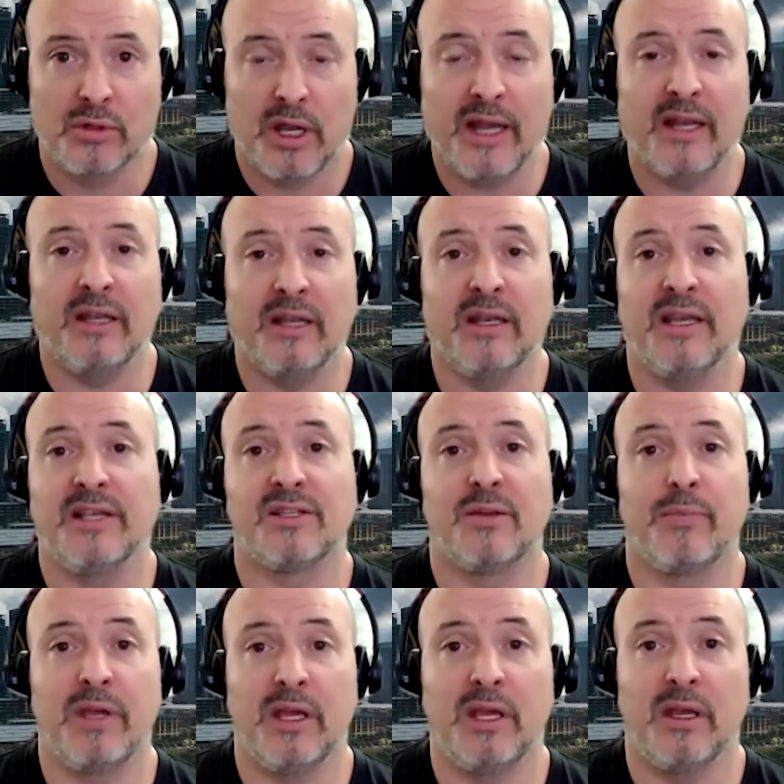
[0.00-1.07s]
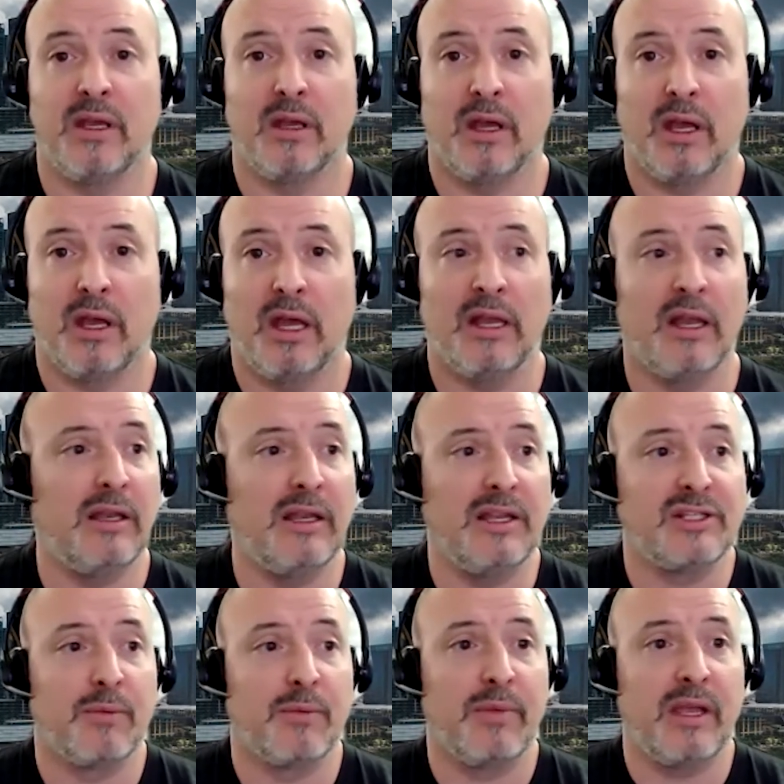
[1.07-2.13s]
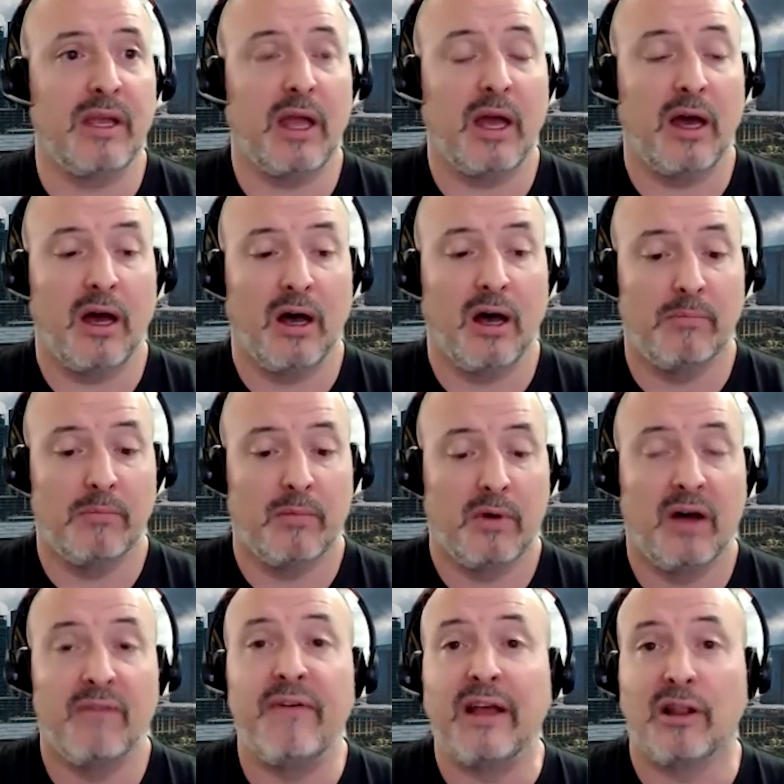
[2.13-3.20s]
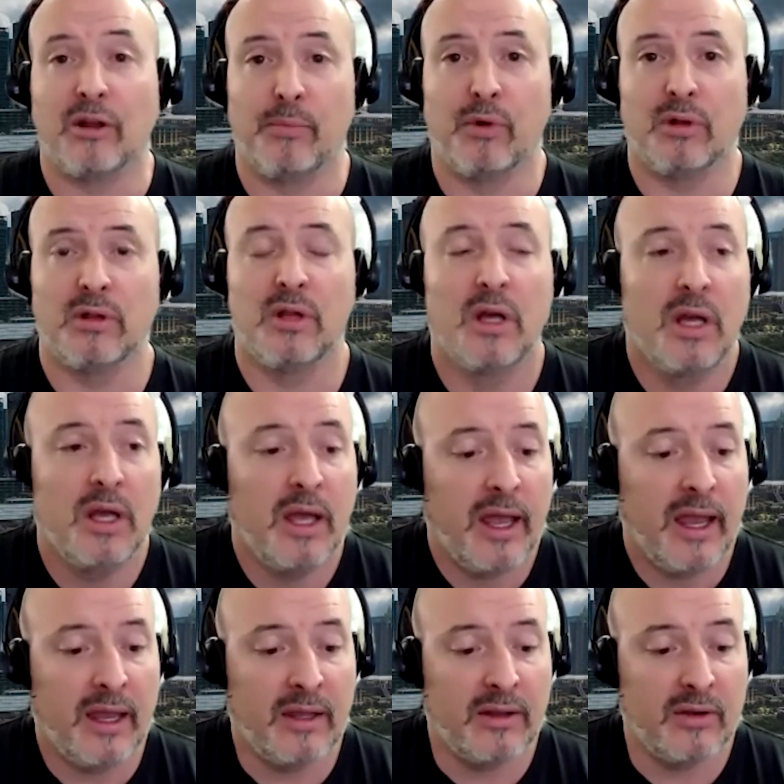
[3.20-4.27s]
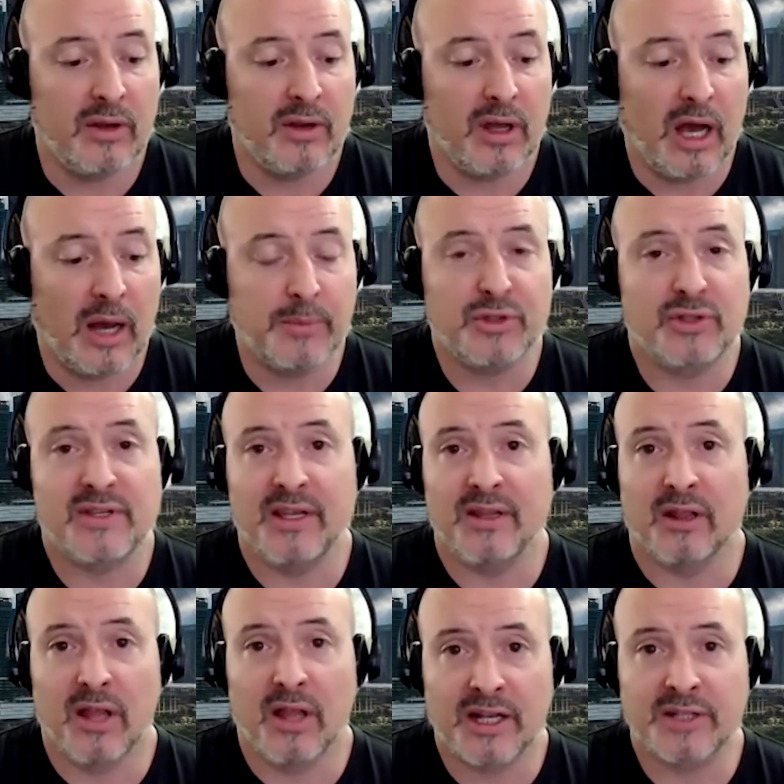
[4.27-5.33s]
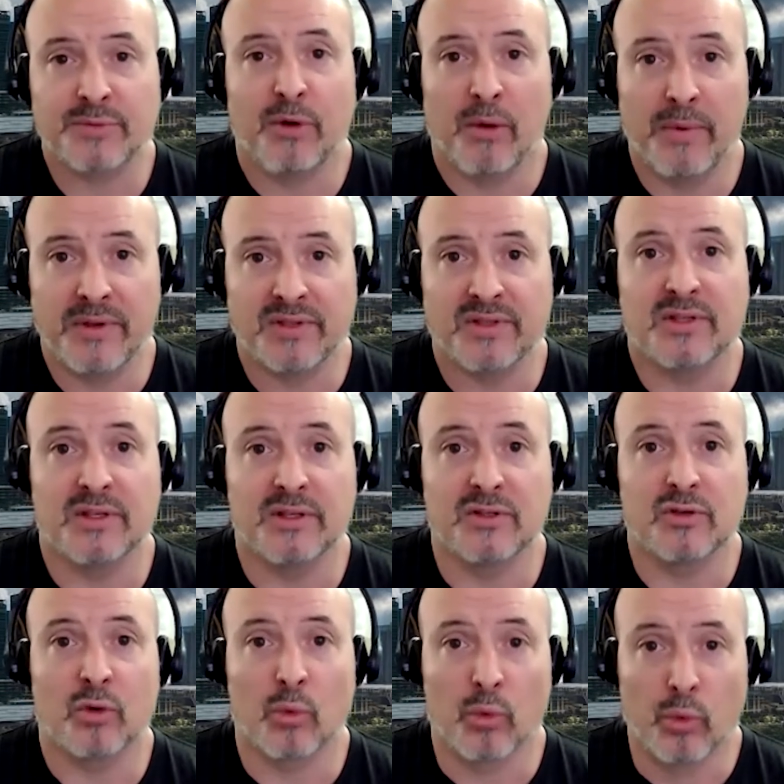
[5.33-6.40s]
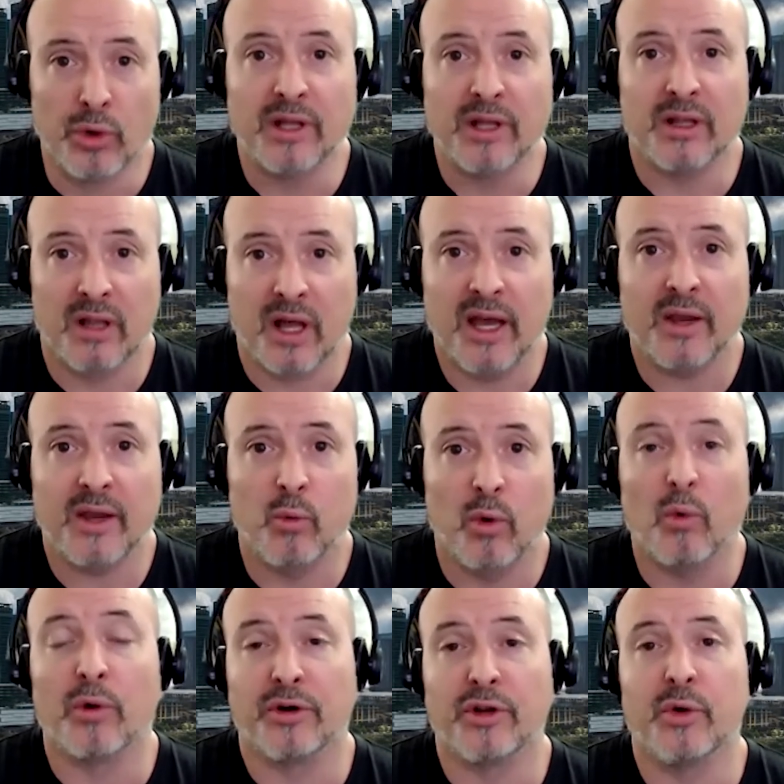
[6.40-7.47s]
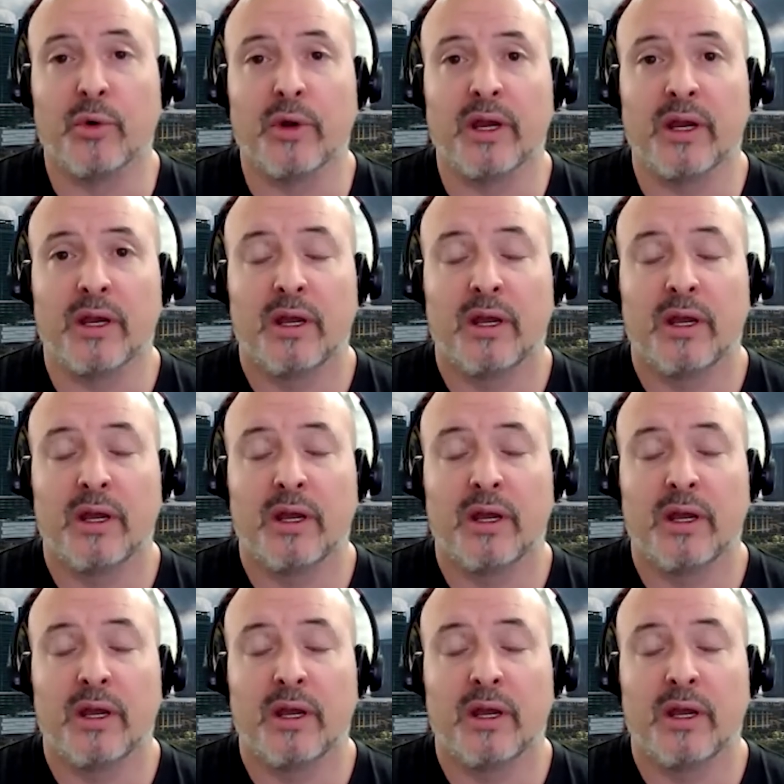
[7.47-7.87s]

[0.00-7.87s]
And it needs to be, and it needs to be um, available. And I'm seeing a lot of small businesses really like what we're doing.